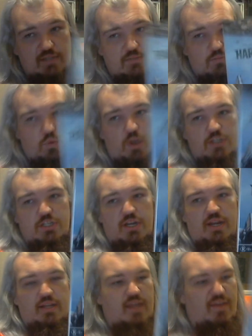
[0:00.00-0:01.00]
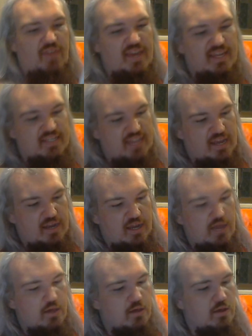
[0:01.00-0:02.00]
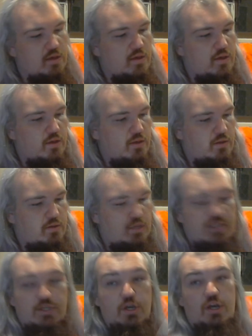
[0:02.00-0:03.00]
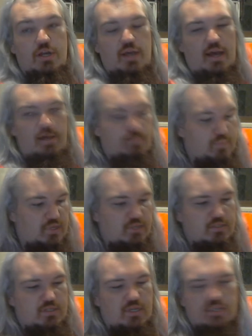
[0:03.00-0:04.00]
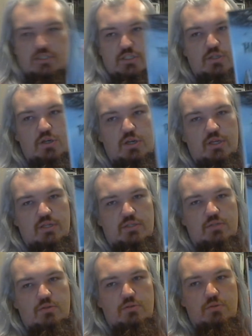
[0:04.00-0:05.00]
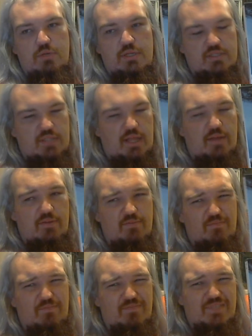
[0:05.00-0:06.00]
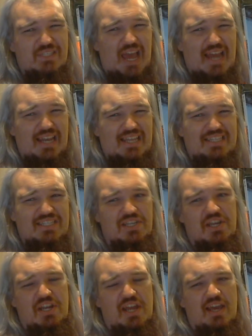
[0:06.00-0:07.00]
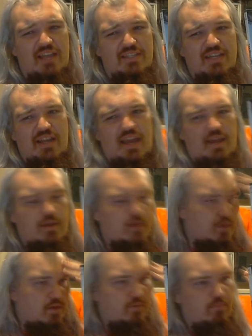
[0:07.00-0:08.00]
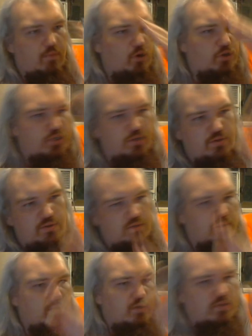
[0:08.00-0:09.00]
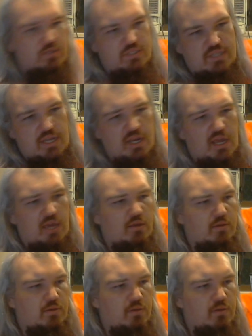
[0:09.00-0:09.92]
Watch it. I think it's indie. It's good. It's just good. It's cool. It's slightly sickening, as in, like, motion sickening.